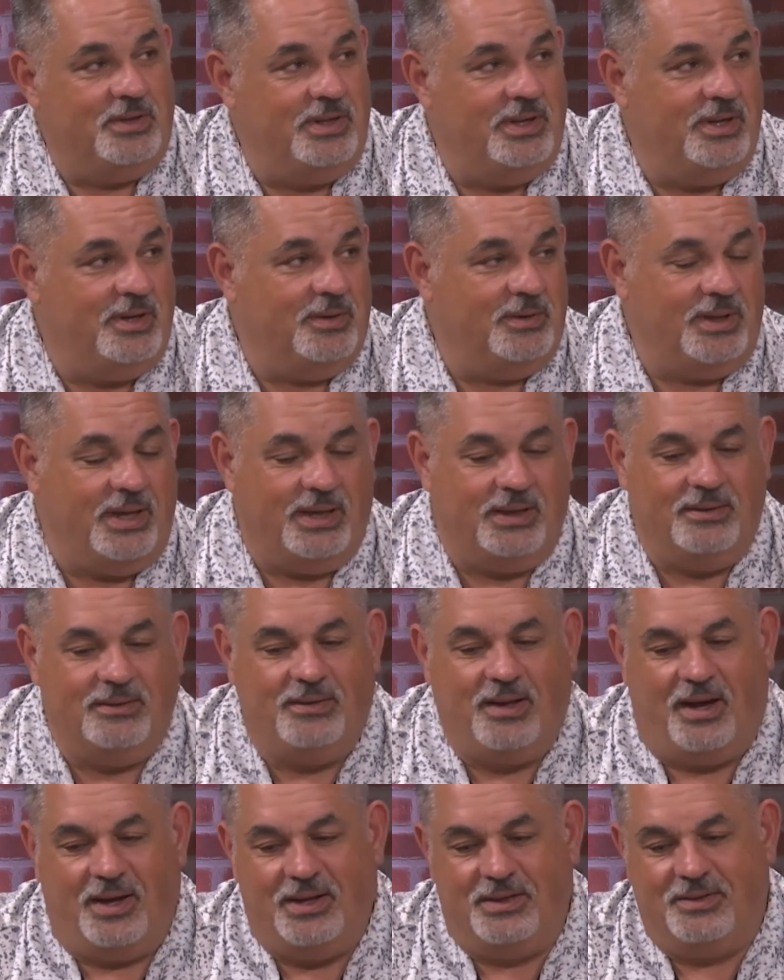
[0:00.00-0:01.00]
You know,
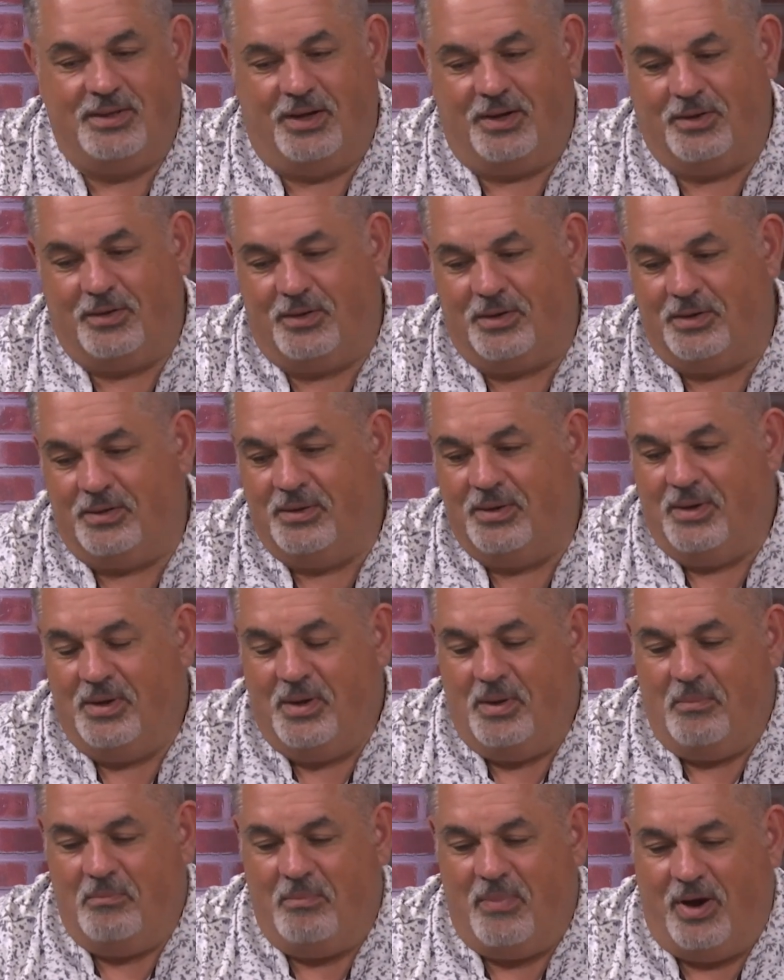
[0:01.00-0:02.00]
like Donnie Tucker and
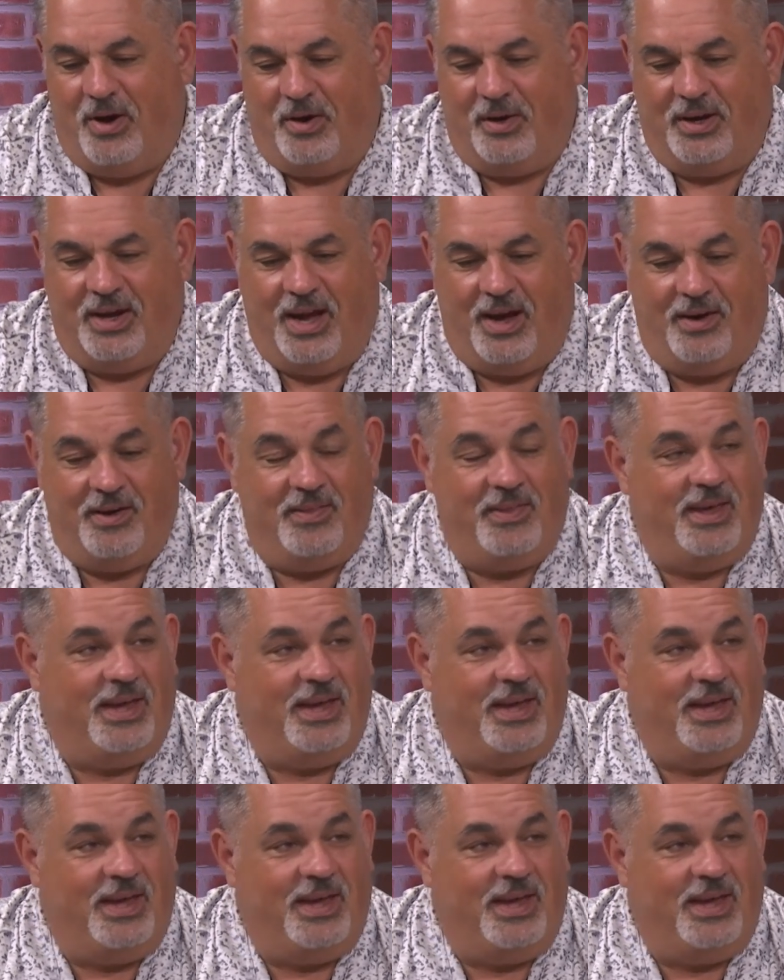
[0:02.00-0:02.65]
Marion County.